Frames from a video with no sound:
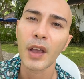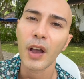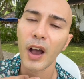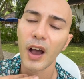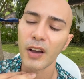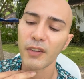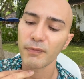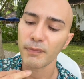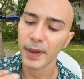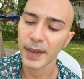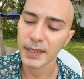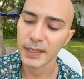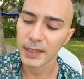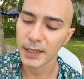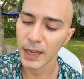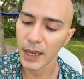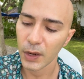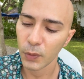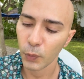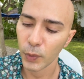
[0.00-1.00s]
of my
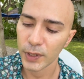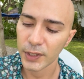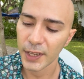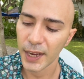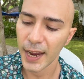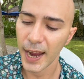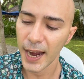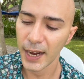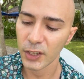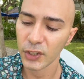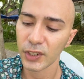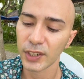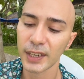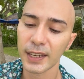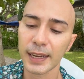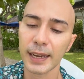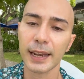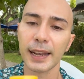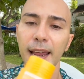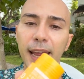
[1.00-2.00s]
skin which I
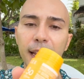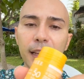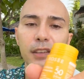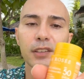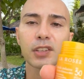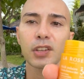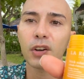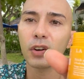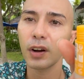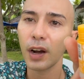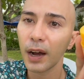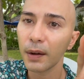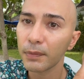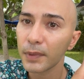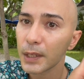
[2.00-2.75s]
actually like so um,